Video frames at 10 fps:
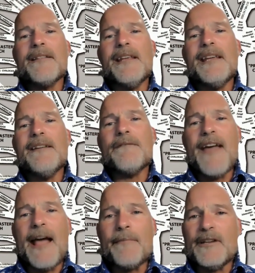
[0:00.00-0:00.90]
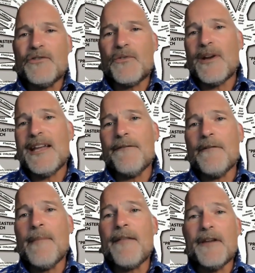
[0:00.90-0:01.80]
But the family tree
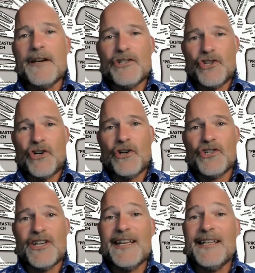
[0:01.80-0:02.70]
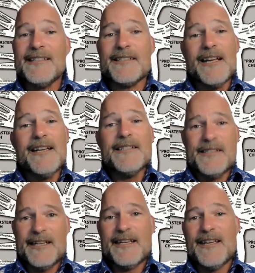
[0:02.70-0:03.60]
of the Methodist Church is
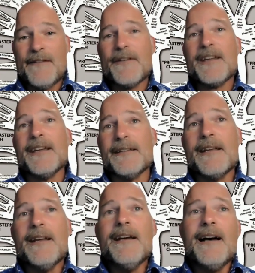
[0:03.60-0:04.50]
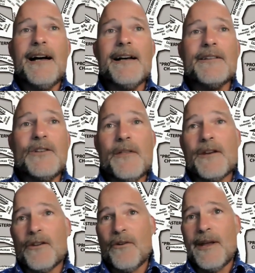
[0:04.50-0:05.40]
significant uh, to
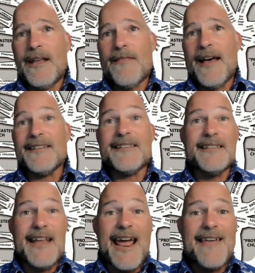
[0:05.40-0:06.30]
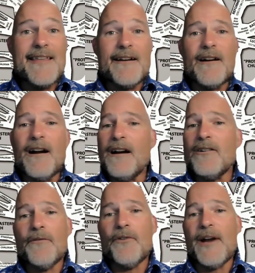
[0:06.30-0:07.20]
the degree that today there
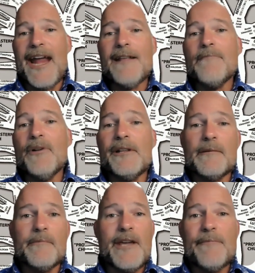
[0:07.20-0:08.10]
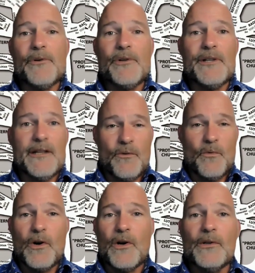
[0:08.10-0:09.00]
are over 80 million people in
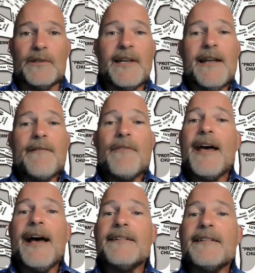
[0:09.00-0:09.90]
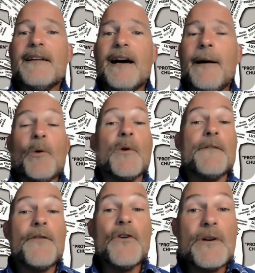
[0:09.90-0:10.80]
the world that, that would
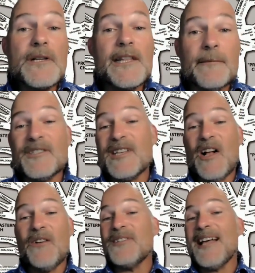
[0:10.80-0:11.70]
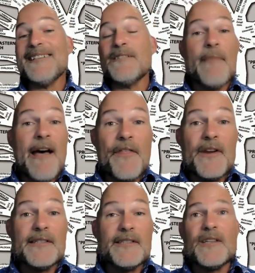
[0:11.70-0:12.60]
refer to themselves as
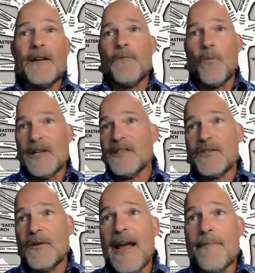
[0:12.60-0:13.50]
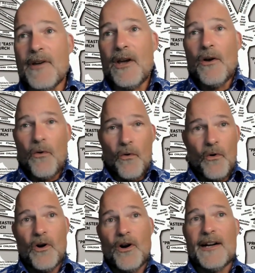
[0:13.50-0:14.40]
Methodists of one stripe
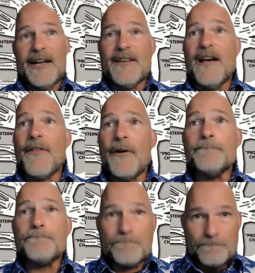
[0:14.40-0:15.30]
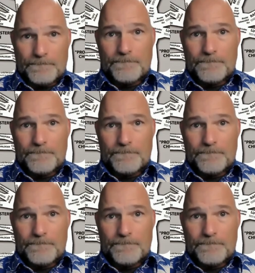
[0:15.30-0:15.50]
or another.